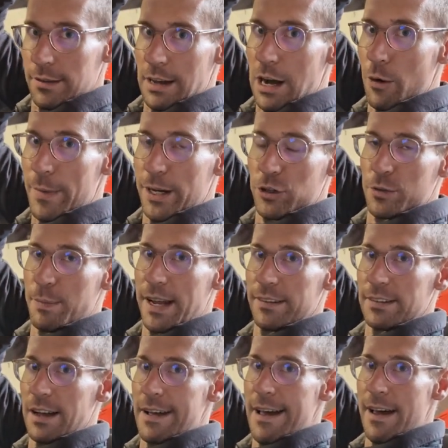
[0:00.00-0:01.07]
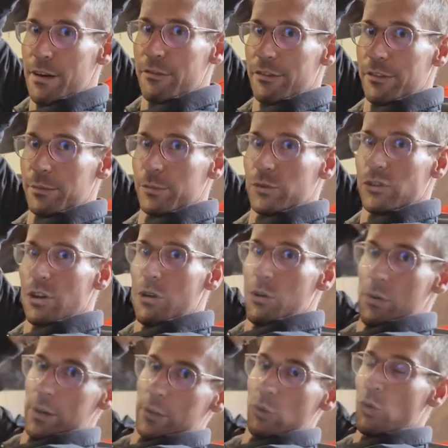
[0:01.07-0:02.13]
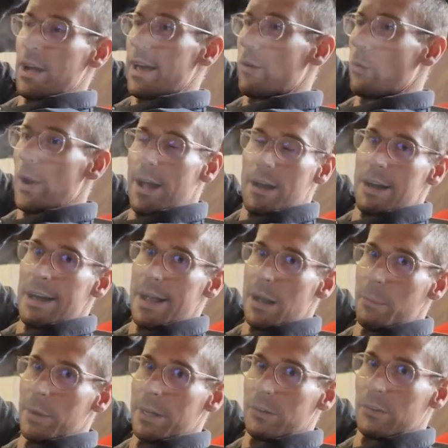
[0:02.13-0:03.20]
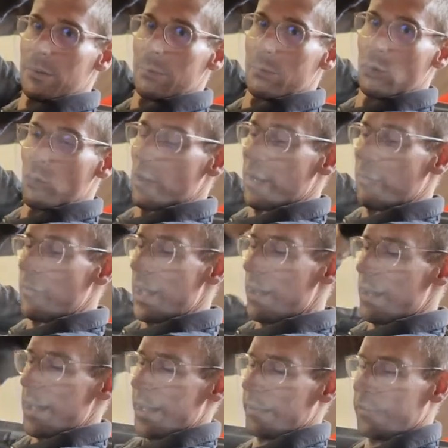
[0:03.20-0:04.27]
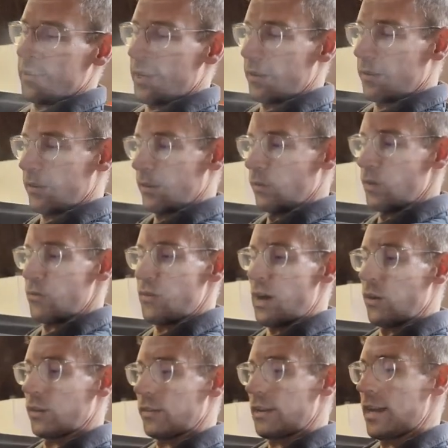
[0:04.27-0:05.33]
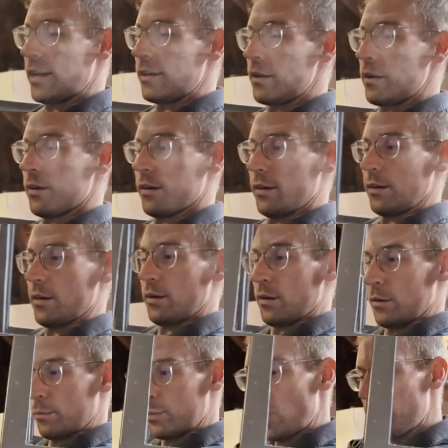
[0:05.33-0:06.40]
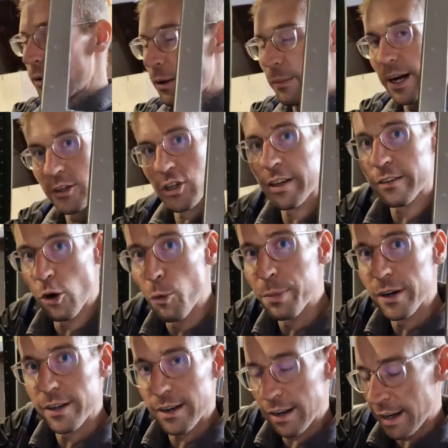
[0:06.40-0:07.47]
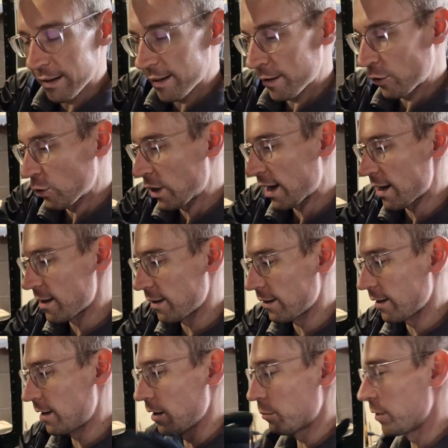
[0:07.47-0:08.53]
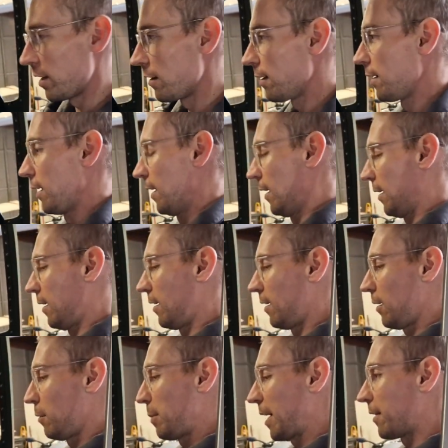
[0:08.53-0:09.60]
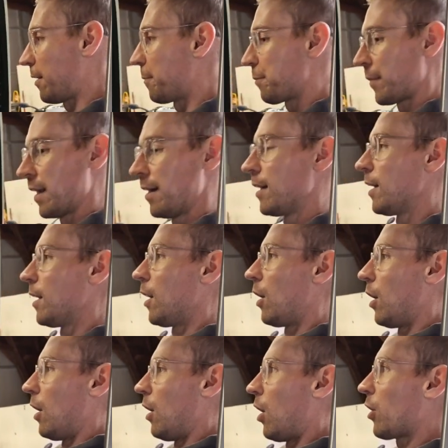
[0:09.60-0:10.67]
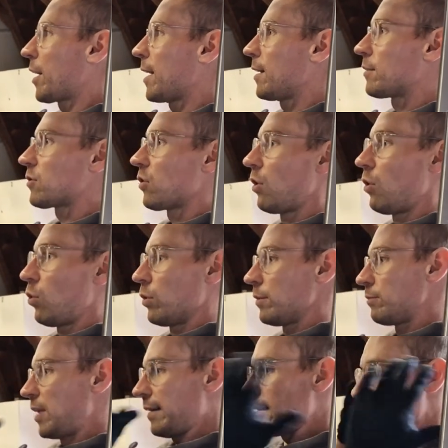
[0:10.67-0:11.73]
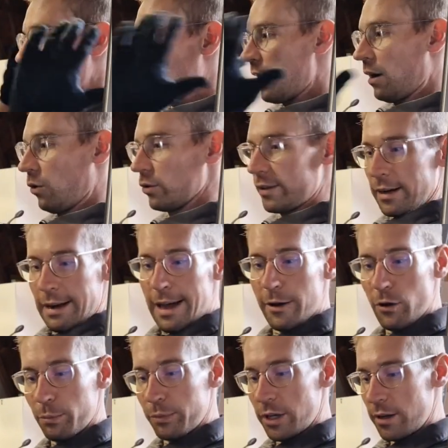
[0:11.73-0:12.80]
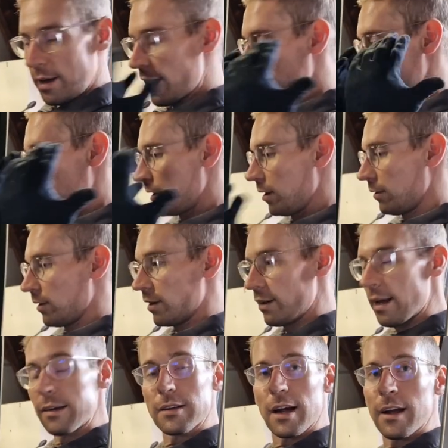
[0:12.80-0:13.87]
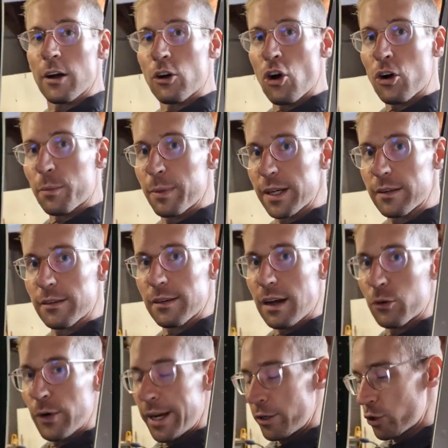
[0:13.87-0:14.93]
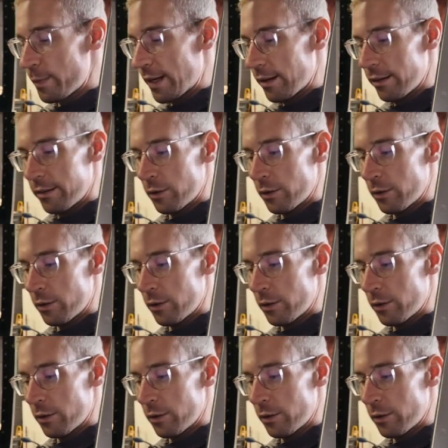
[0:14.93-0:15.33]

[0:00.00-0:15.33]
how much space I have. So you can wear a helmet, you can wear a headset without any problem. I just open it again that you can hear me uh, better. Okay, so this is how the canopy and the, the entire cockpit arrangement and